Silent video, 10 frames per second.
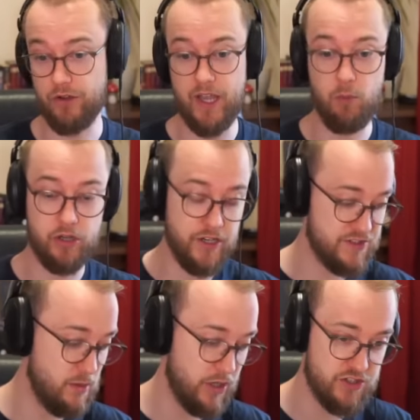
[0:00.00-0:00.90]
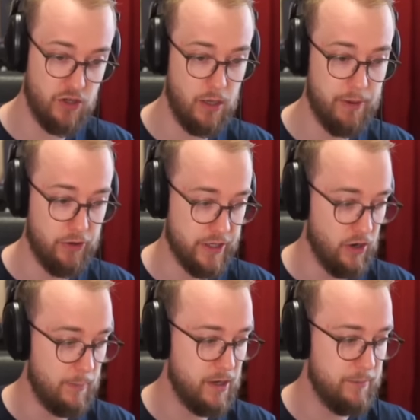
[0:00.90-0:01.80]
Okay, we're gonna see what it's all about
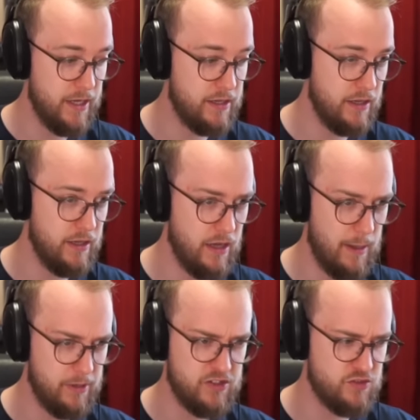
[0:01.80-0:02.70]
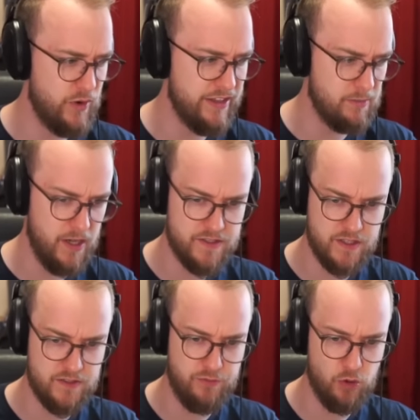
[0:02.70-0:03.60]
here. I'm gonna make a I'm gonna just randomize
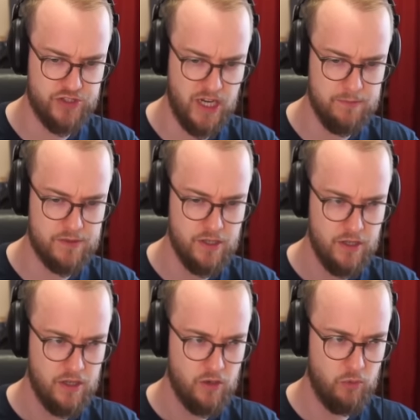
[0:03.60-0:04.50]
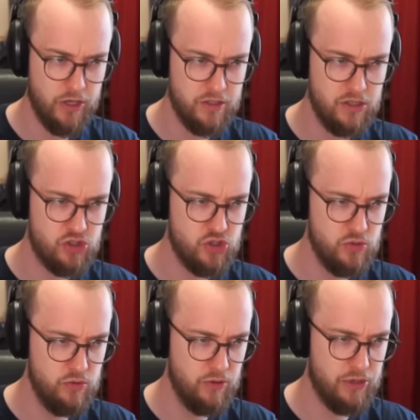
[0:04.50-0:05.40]
this 4 times. 1
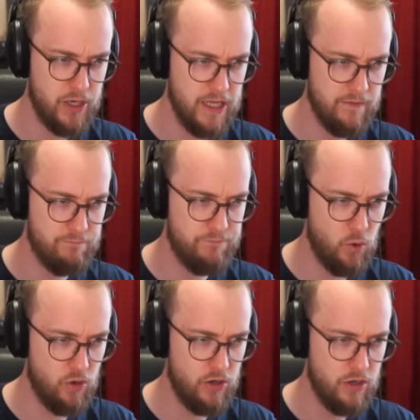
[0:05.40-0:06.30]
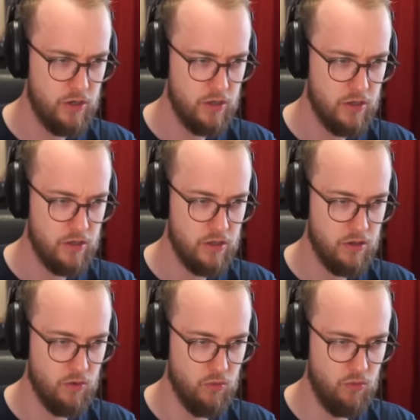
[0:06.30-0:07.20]
2 3 4
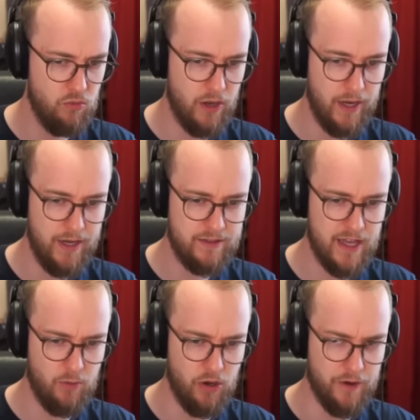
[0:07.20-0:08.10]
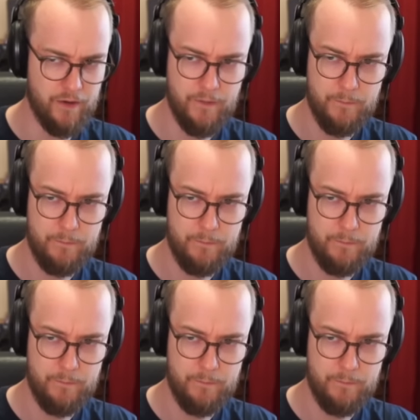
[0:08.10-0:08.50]
Oh, I like that one.